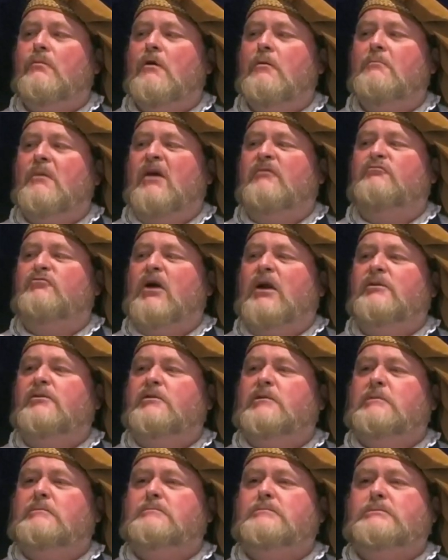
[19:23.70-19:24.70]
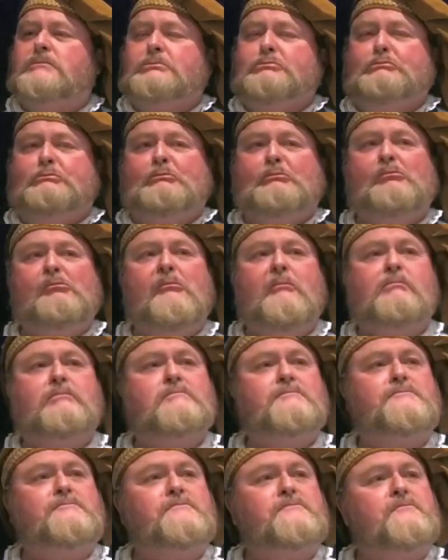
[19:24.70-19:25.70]
my friend,
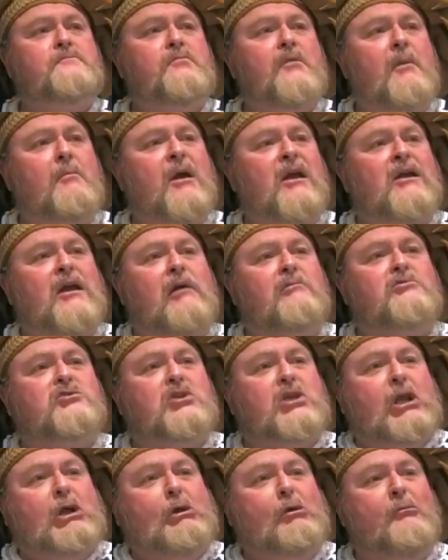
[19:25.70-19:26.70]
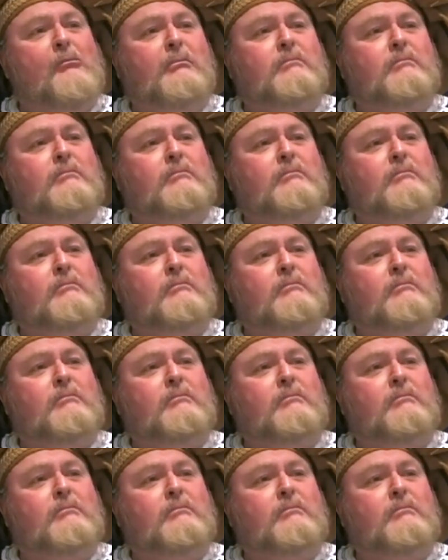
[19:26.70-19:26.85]
my counsellor,